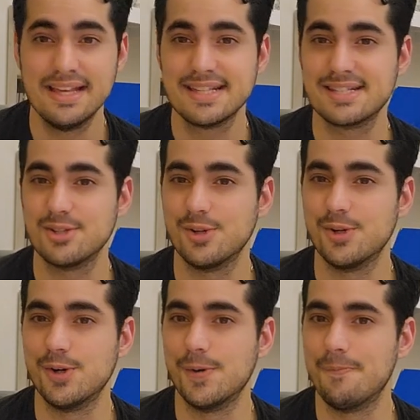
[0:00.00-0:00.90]

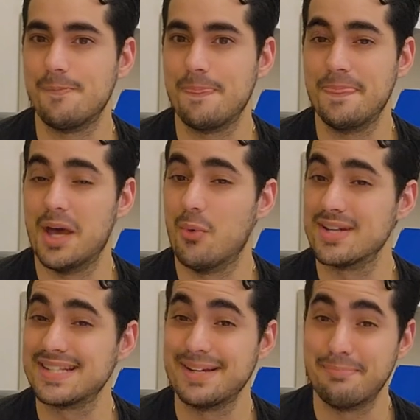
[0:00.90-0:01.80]
So that
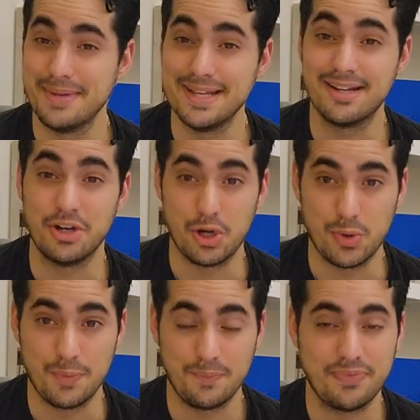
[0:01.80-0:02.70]
was a big no.
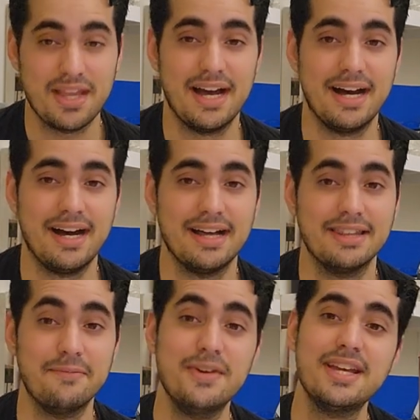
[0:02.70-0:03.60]
Uh,
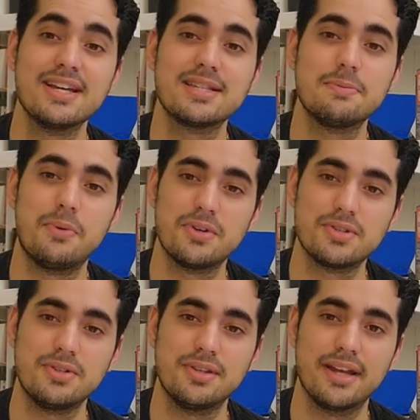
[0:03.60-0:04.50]
the biggest
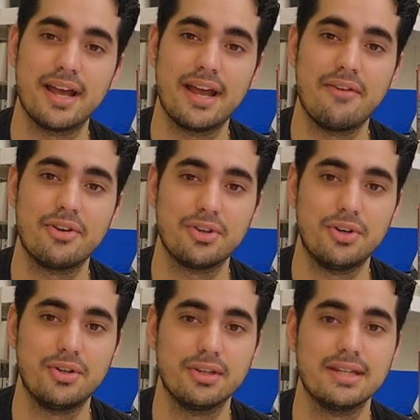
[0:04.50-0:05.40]
puzzle that I ever
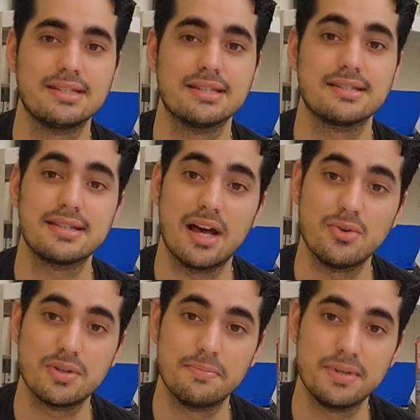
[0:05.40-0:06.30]
done is a
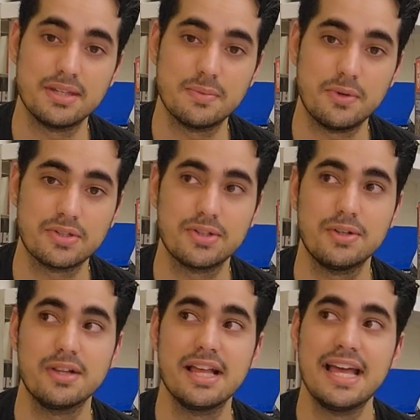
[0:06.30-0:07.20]
thousand piece
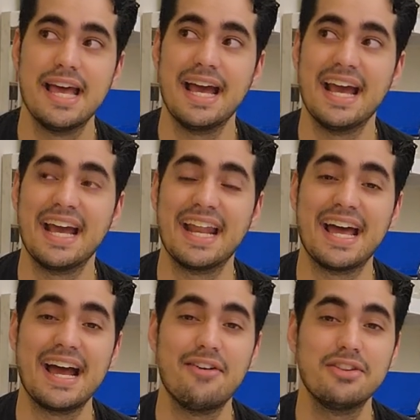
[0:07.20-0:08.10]
puzzle and I
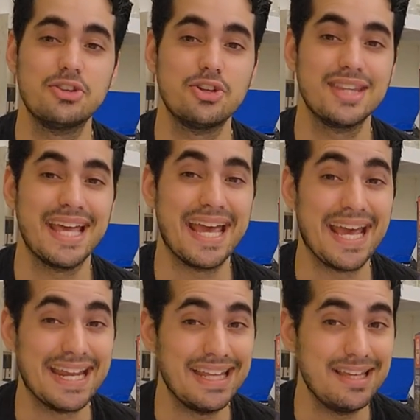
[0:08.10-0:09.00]
haven't done
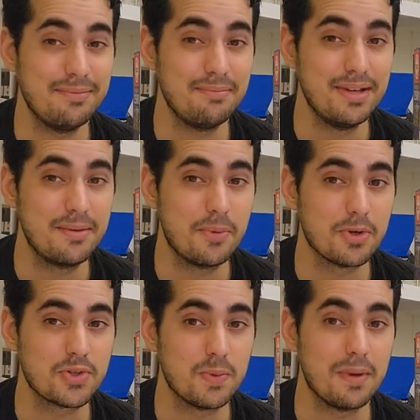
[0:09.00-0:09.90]
any big
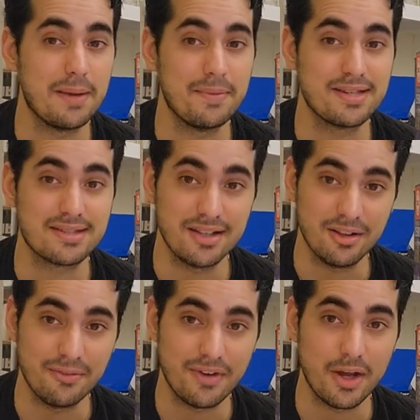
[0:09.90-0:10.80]
puzzle by
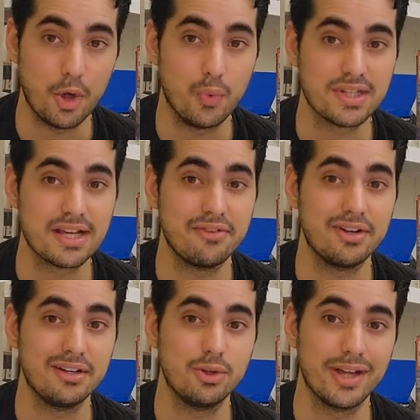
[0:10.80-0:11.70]
myself. I always have a
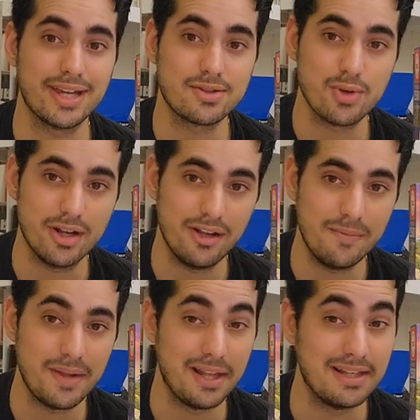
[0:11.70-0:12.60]
little extra
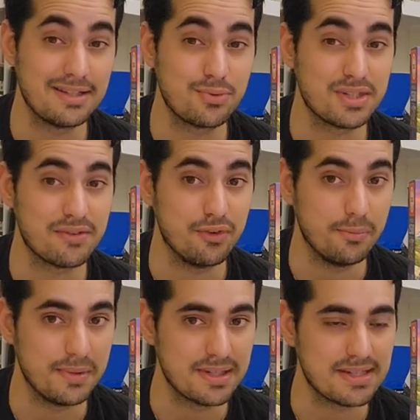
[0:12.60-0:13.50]
help, at least with a few
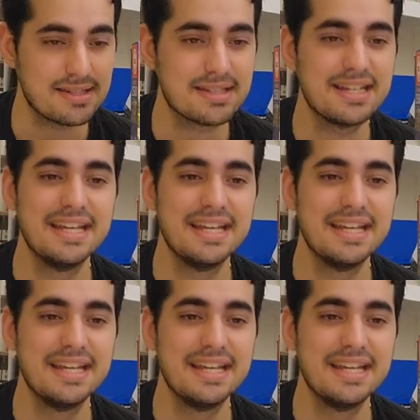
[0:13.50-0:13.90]
pieces.